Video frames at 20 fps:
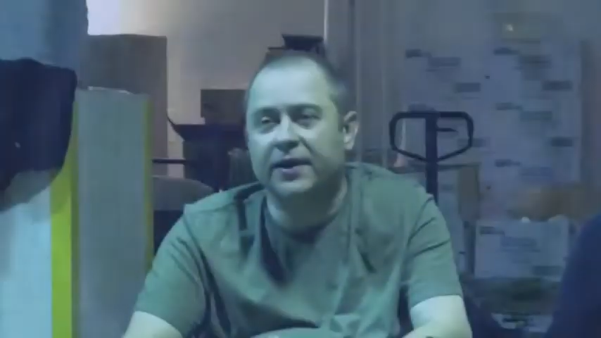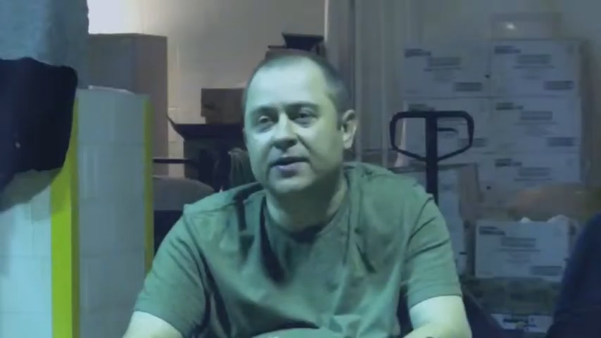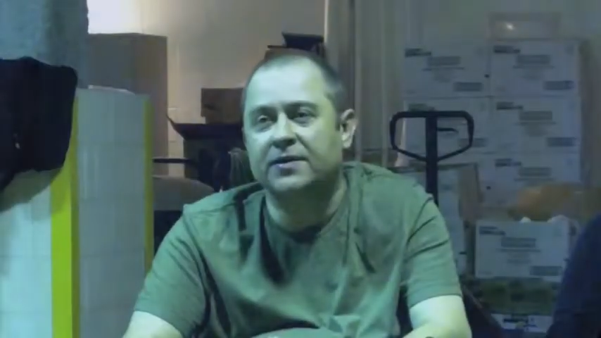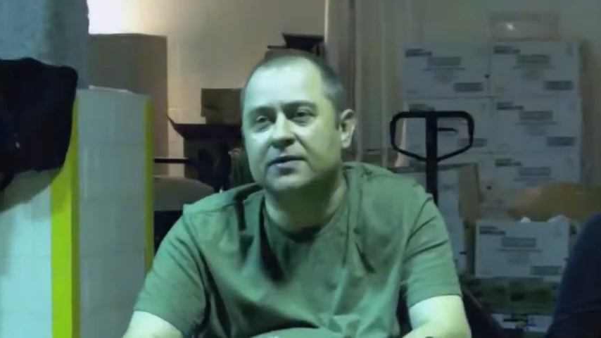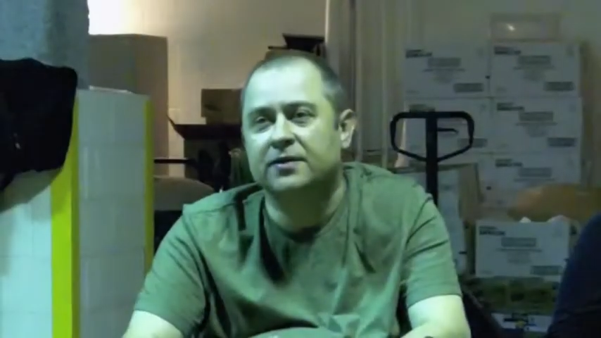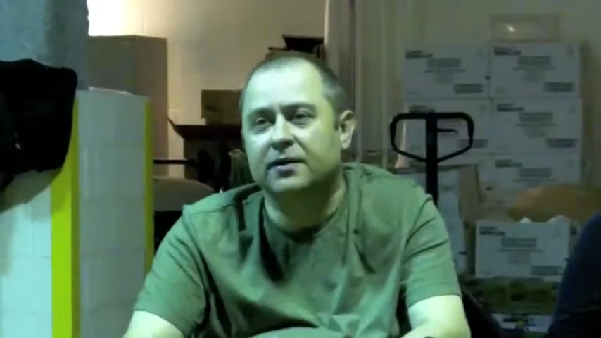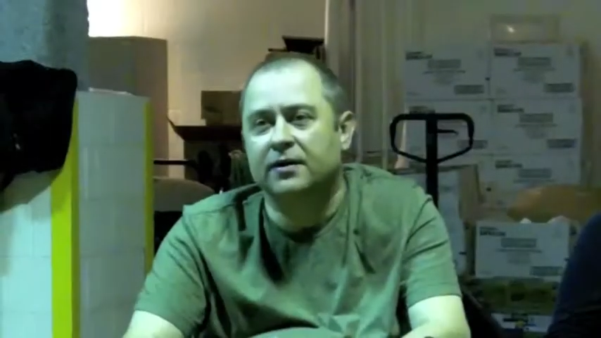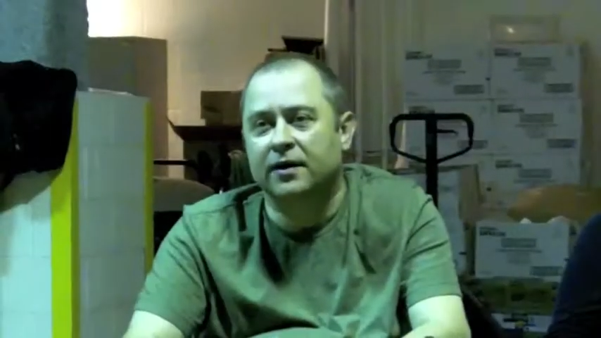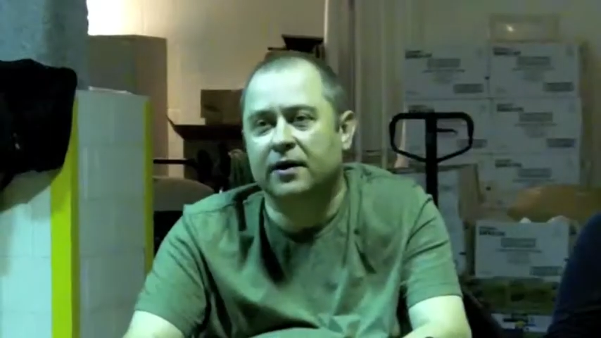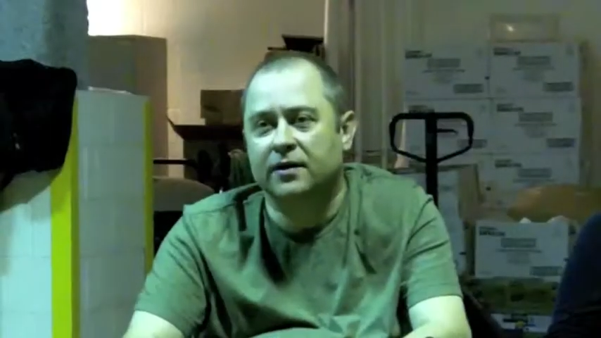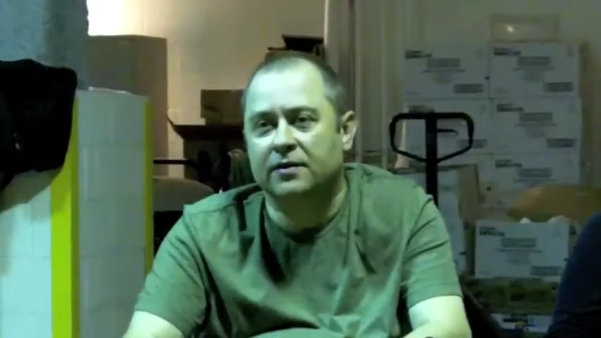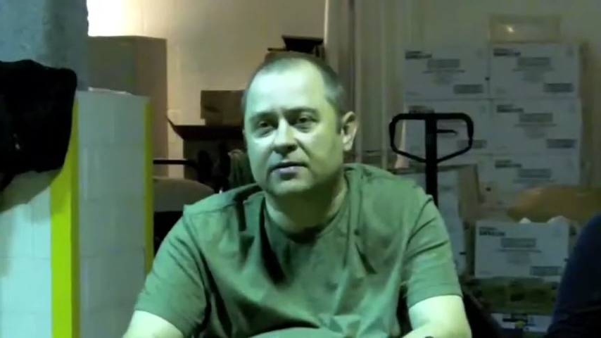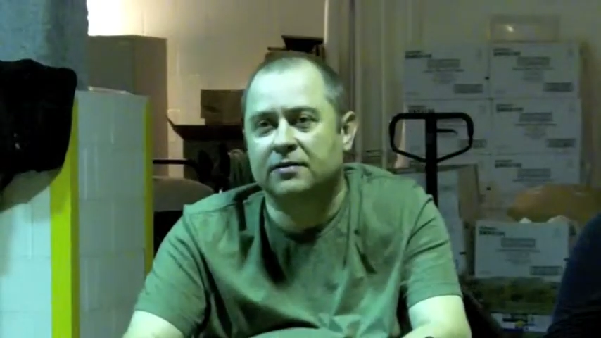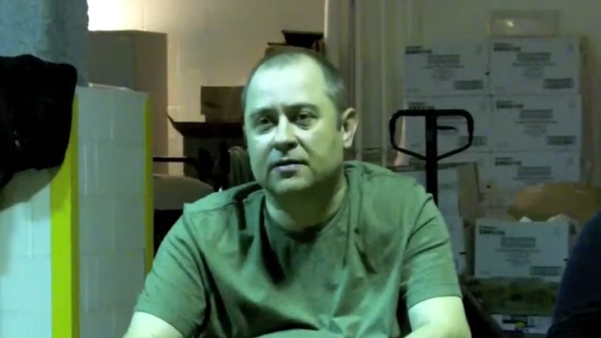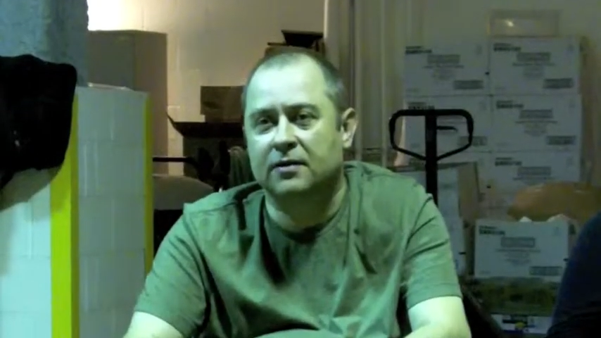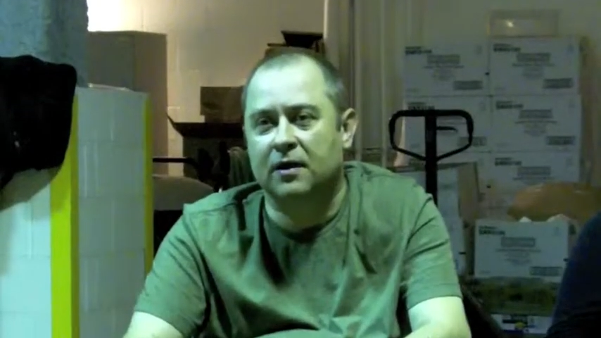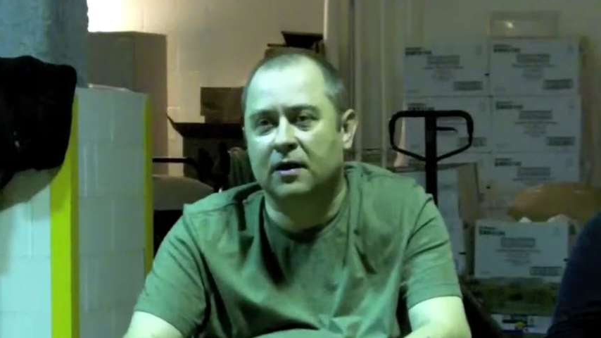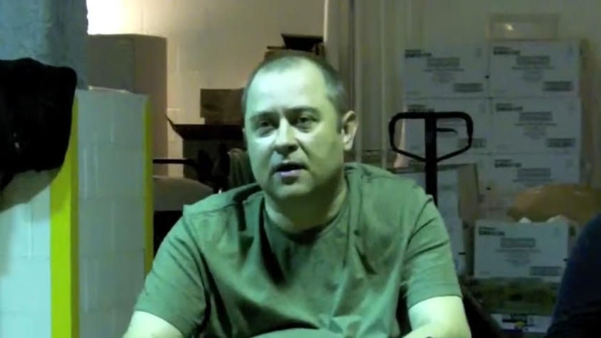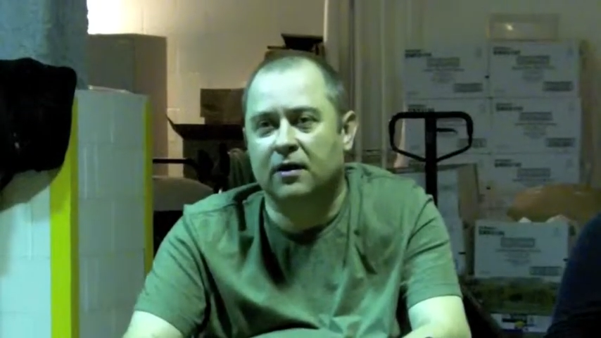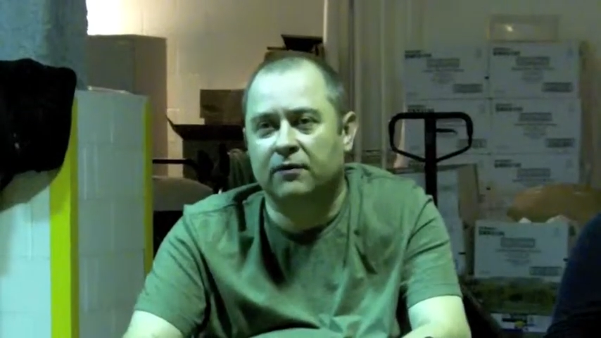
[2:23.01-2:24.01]
easiness
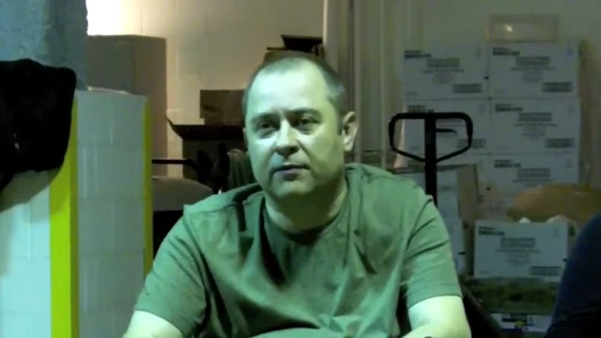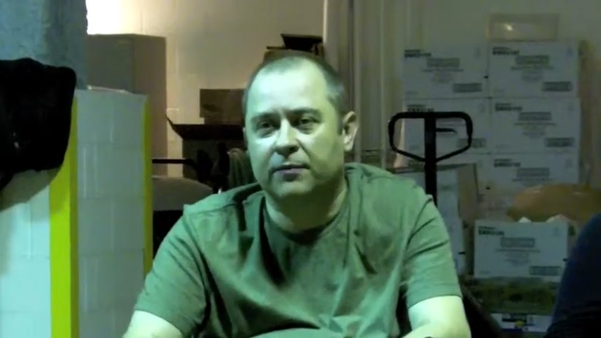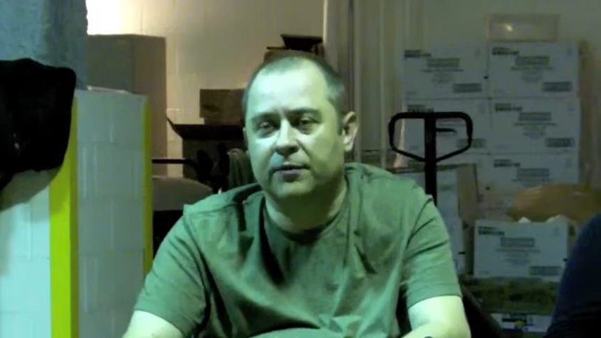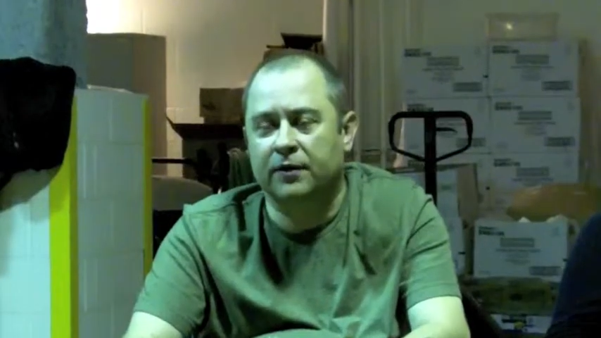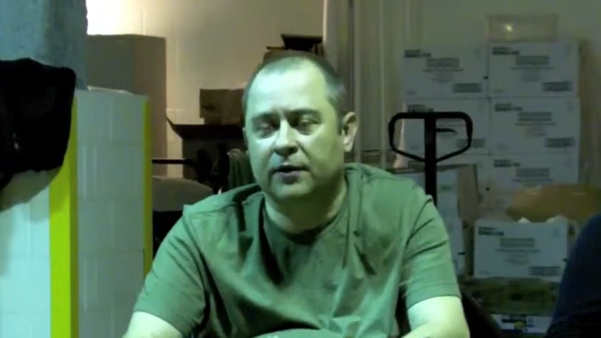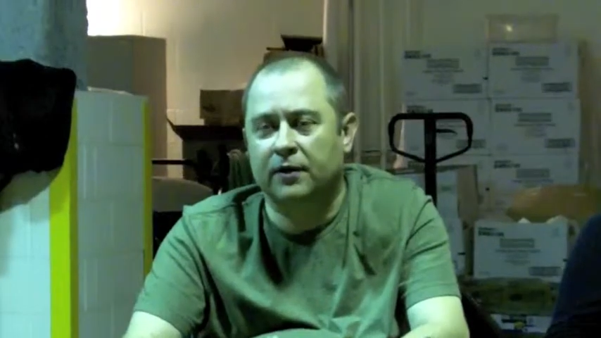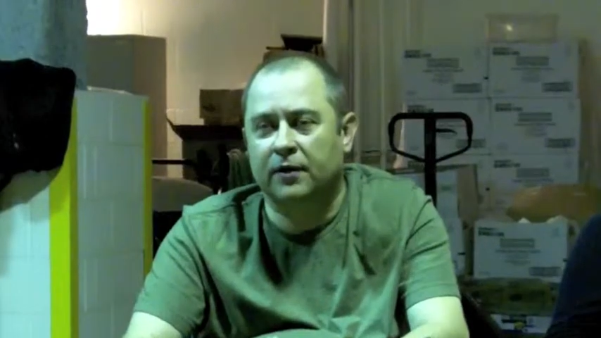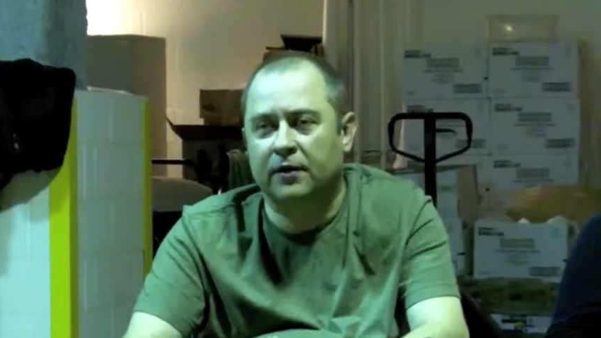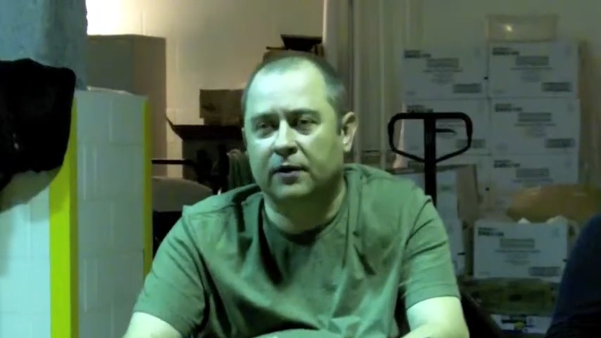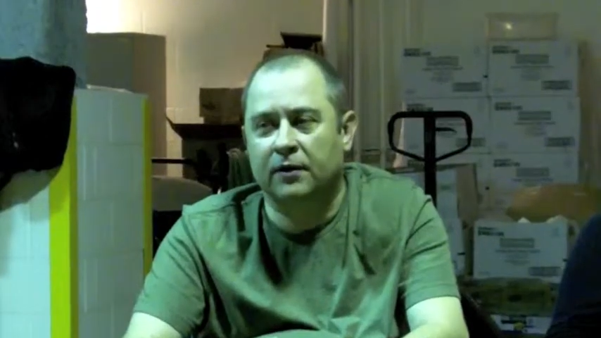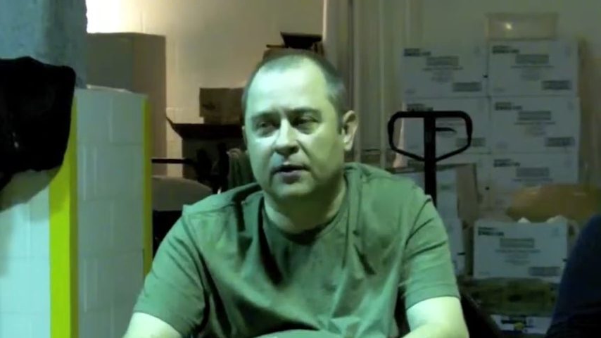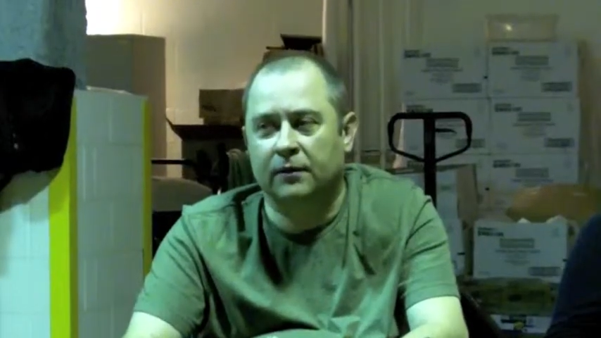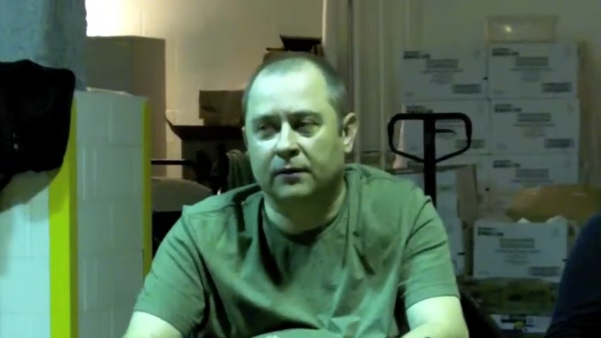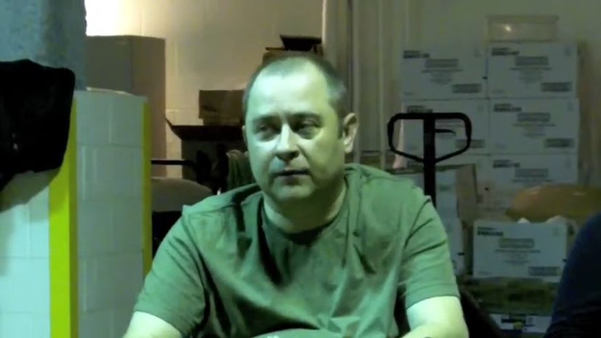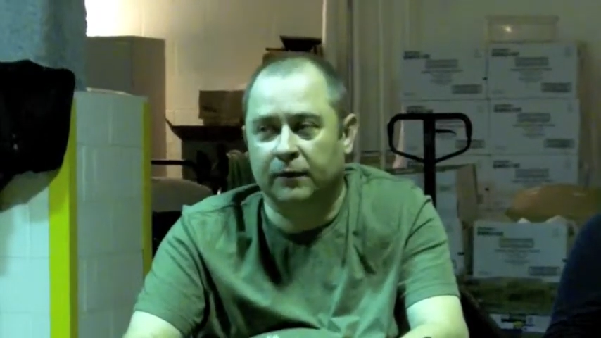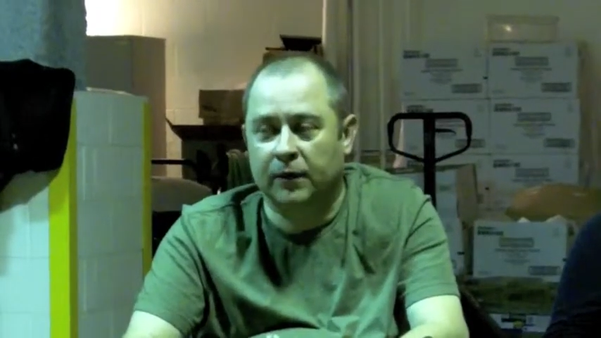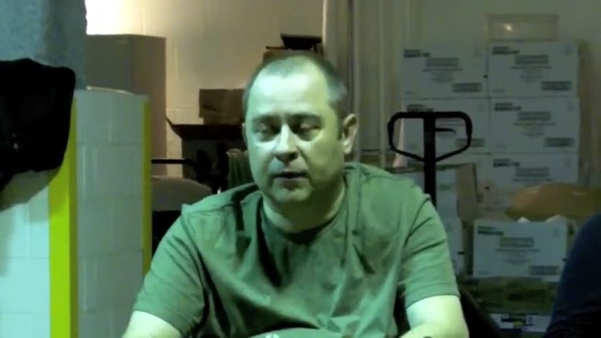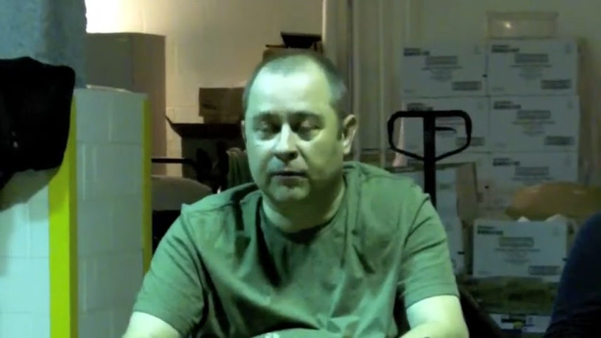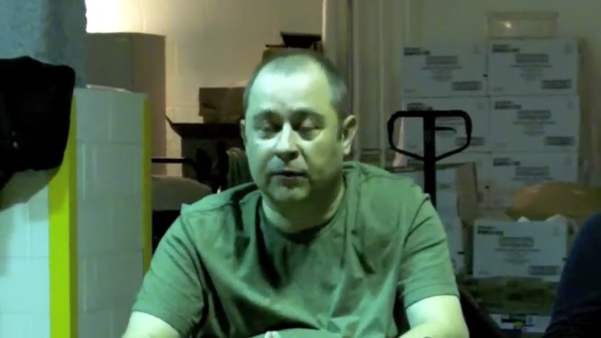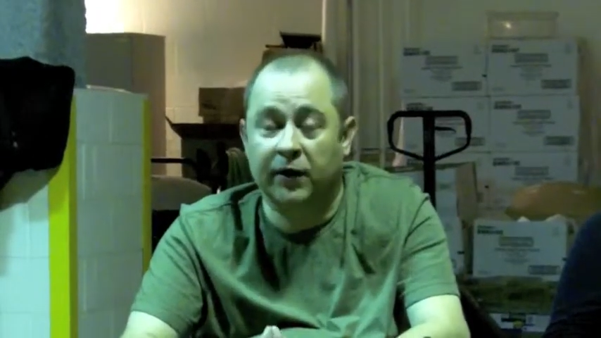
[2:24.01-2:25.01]
of
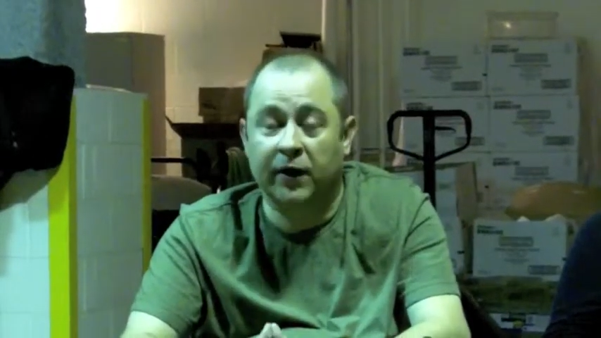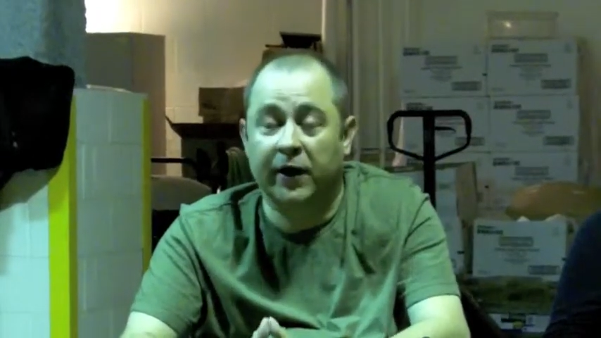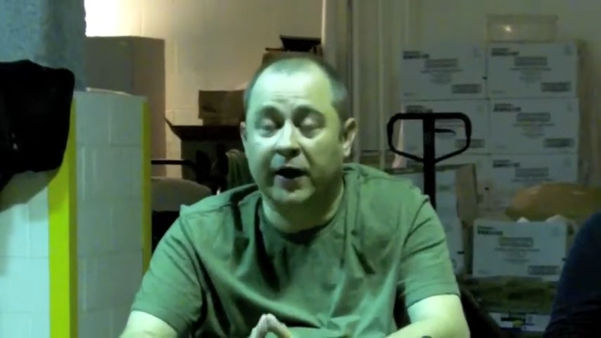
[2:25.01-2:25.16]
being